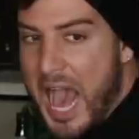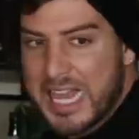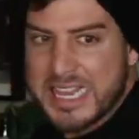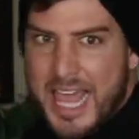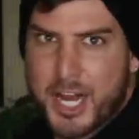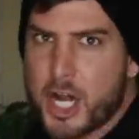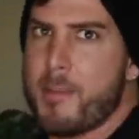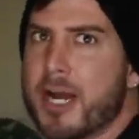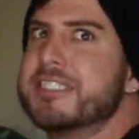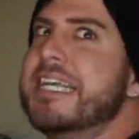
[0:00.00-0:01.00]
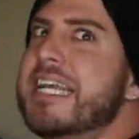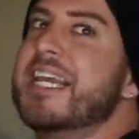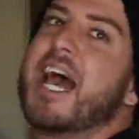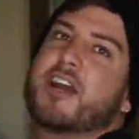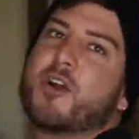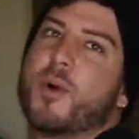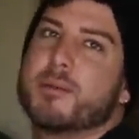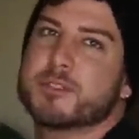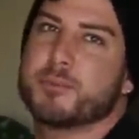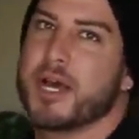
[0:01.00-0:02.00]
I layered a martini. I don't know why
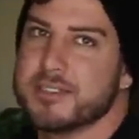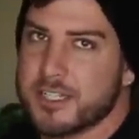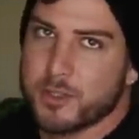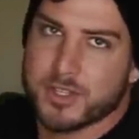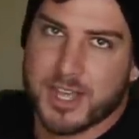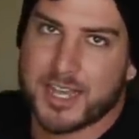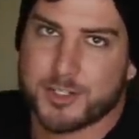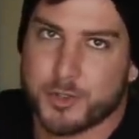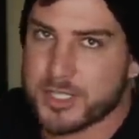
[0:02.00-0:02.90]
I'm surprised. I knew that I could do